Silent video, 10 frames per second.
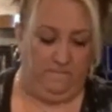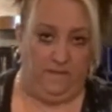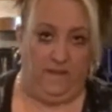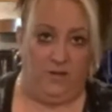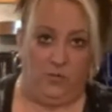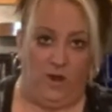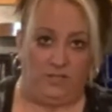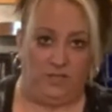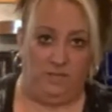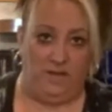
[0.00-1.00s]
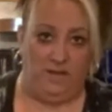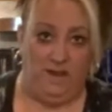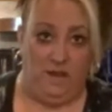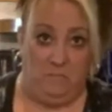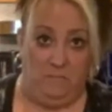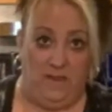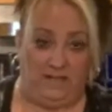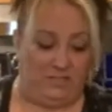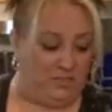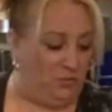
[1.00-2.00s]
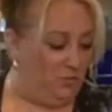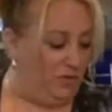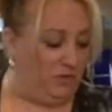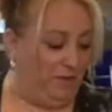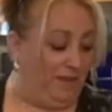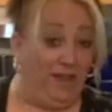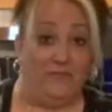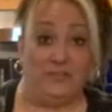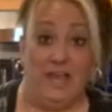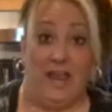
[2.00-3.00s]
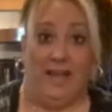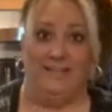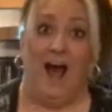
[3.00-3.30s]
And you're watching me mix with my left hand.